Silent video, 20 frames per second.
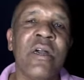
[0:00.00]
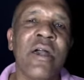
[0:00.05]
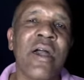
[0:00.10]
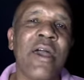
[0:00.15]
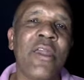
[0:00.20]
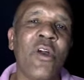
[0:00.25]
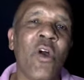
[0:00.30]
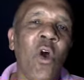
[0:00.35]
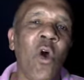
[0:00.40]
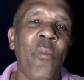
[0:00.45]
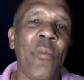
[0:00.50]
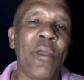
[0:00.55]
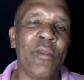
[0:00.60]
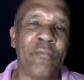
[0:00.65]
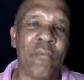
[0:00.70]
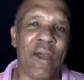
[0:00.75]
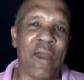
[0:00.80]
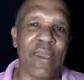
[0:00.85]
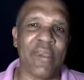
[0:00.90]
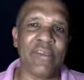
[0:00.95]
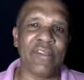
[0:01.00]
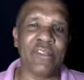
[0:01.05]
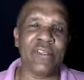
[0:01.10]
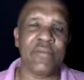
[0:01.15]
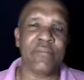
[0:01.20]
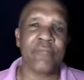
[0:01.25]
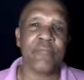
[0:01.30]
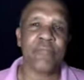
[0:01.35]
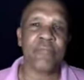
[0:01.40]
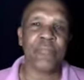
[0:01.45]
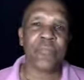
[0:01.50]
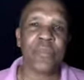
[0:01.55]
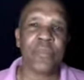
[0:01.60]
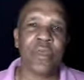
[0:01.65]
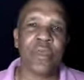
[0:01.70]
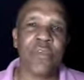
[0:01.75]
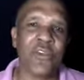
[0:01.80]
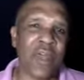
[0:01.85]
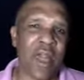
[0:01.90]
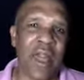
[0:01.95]
an open mind.
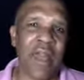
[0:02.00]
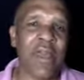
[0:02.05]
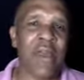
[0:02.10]
See,